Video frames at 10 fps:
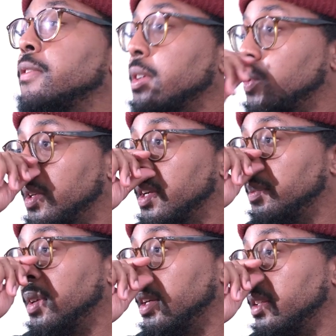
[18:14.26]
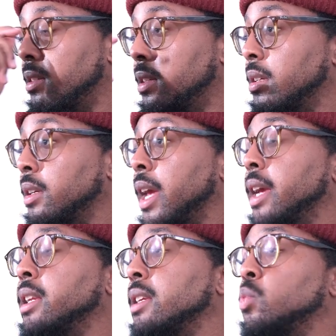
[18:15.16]
First one up is the
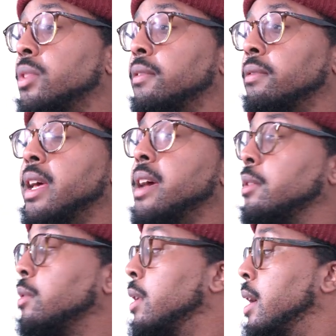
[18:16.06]
KDs with the flannel.